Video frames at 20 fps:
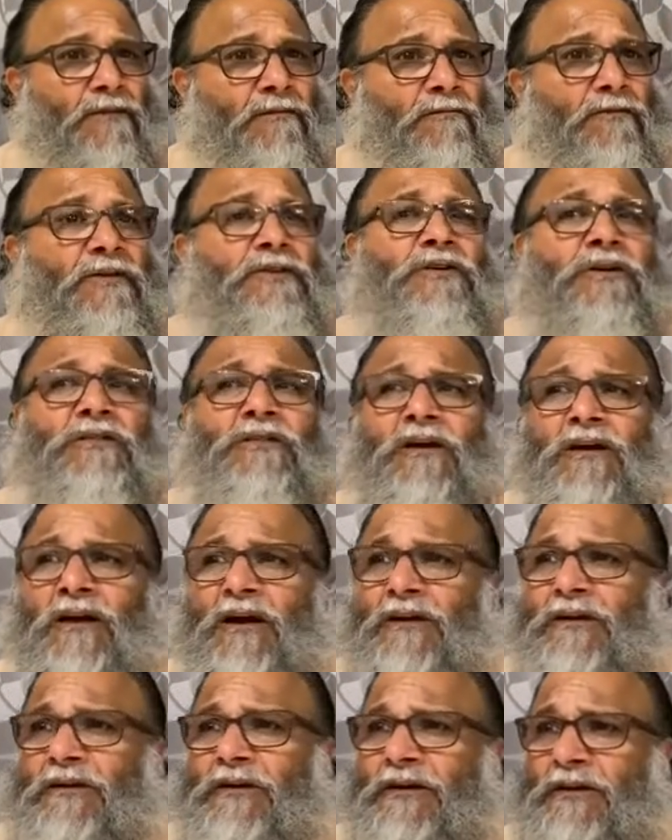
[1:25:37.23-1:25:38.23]
which other
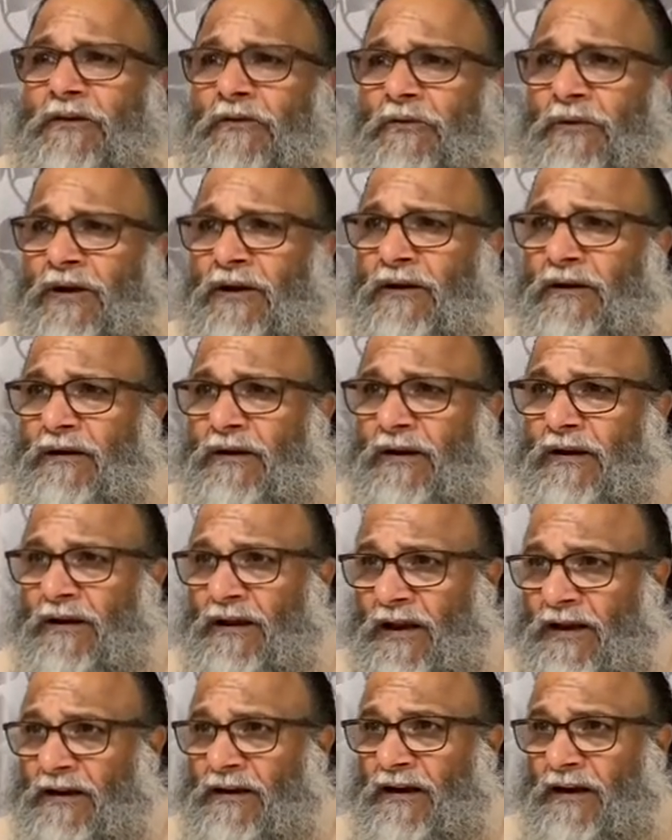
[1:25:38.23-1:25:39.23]
country you can
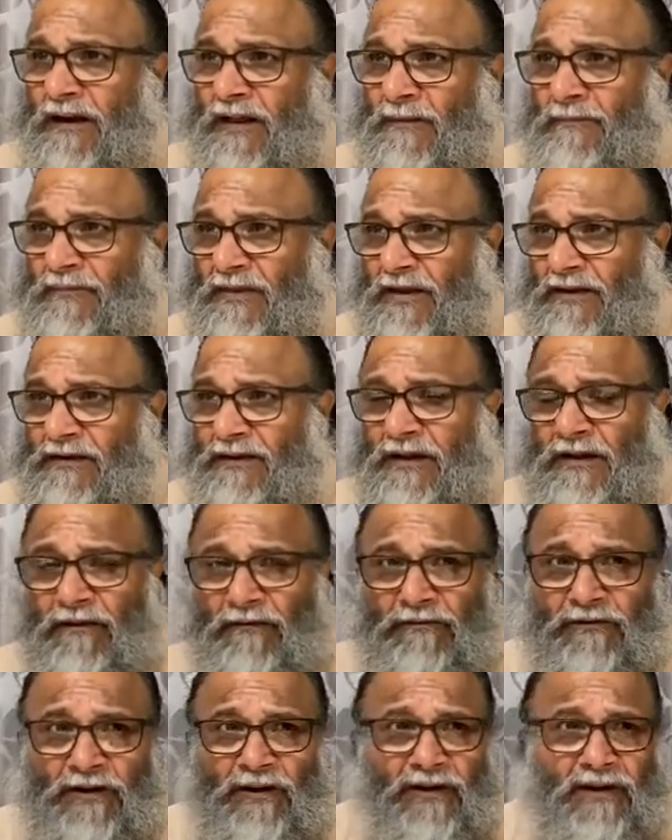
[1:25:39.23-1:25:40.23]
claim that they
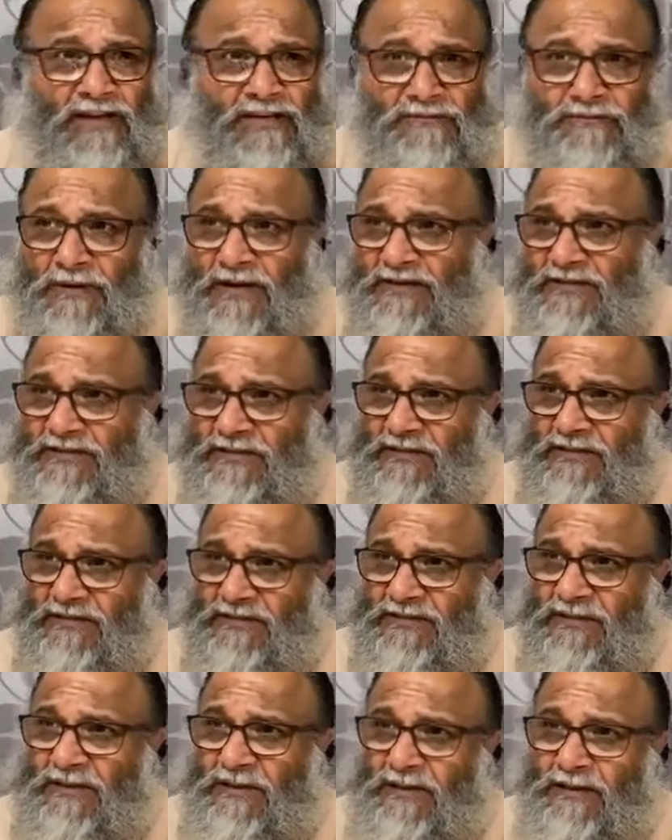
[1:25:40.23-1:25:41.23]
have realized
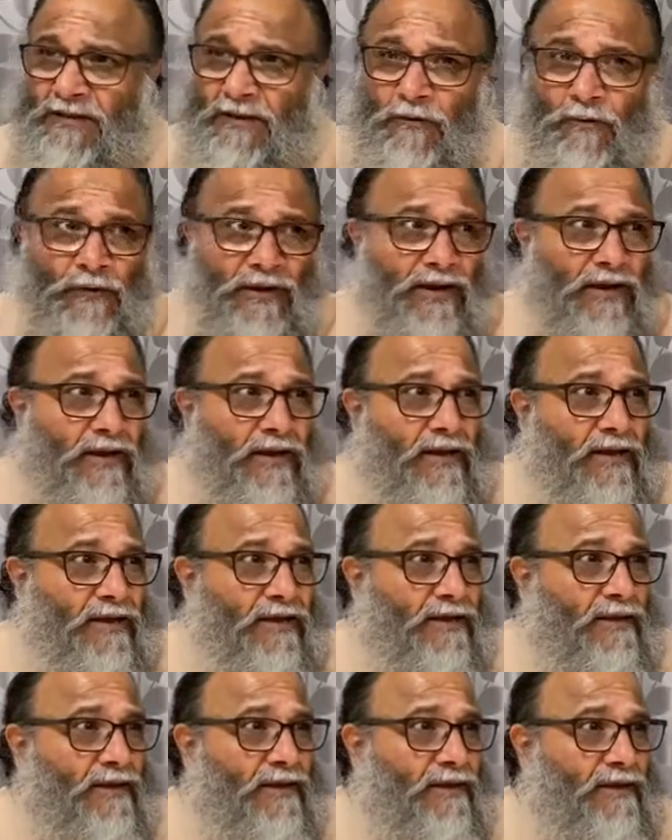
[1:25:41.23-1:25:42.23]
masters the way
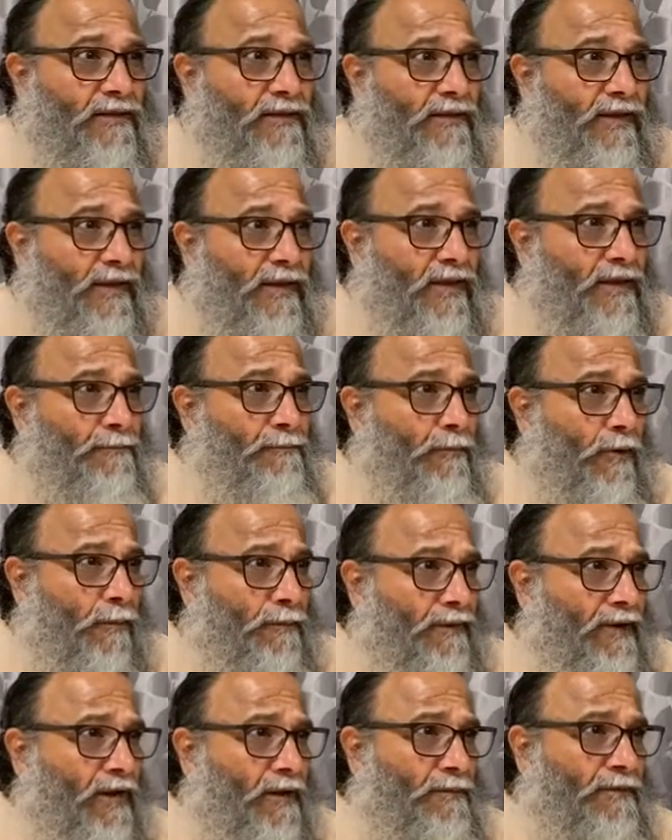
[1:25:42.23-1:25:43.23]
they keep
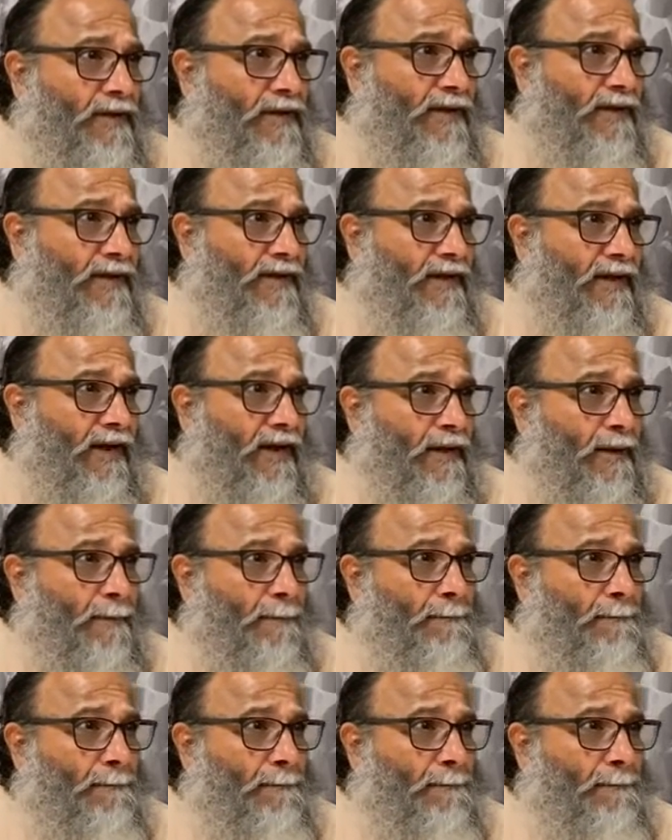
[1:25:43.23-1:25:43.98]
popping up in India?